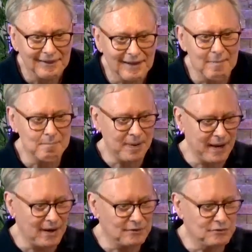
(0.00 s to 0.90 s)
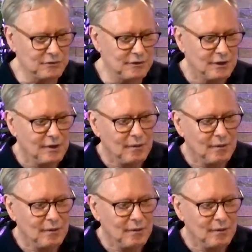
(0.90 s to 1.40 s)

compared to the